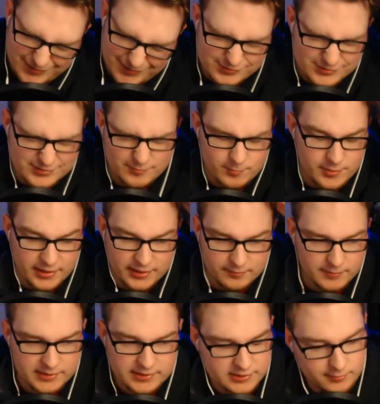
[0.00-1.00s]
just a big
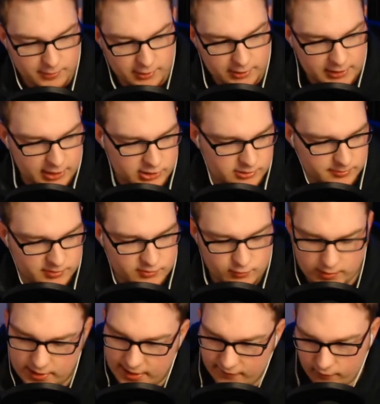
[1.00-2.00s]
miscommunication
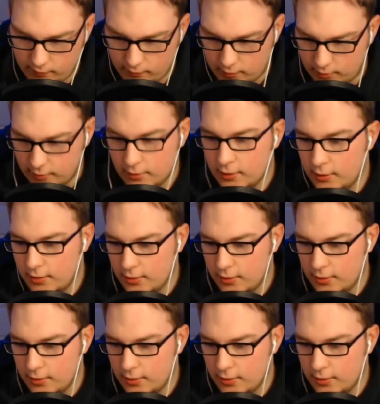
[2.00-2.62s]
between everyone.